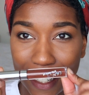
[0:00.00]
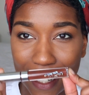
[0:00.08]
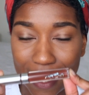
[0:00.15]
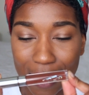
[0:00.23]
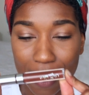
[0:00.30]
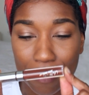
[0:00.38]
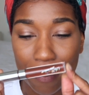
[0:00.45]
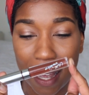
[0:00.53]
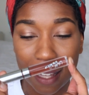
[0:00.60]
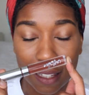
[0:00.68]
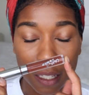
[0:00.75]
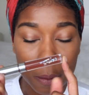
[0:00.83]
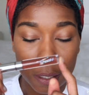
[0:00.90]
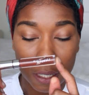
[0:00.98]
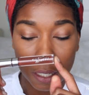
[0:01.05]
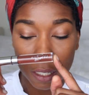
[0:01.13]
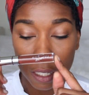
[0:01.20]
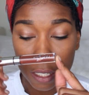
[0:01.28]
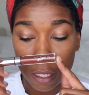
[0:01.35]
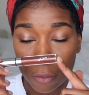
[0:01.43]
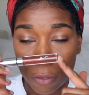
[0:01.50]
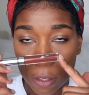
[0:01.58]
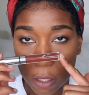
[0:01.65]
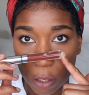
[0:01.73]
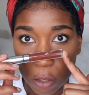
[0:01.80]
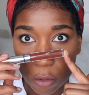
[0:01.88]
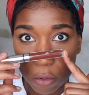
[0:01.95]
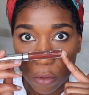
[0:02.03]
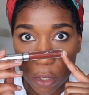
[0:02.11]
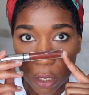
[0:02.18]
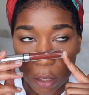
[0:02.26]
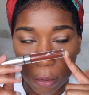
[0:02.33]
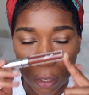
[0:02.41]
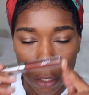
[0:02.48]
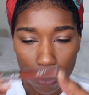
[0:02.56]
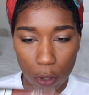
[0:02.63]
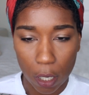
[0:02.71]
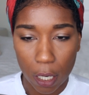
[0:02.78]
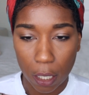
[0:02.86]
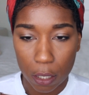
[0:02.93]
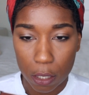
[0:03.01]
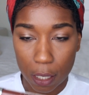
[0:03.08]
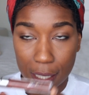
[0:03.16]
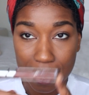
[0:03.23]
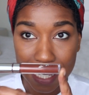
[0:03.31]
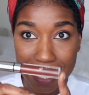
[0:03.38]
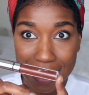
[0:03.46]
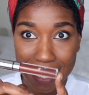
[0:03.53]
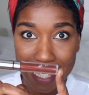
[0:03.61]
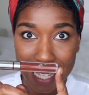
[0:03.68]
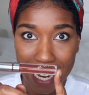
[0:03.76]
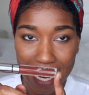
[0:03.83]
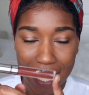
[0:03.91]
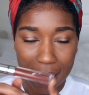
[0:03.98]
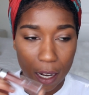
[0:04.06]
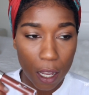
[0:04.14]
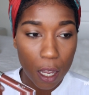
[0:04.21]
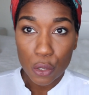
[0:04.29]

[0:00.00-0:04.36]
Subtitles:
It's a matte lipstick and this stuff is incredibly drying. It's insane.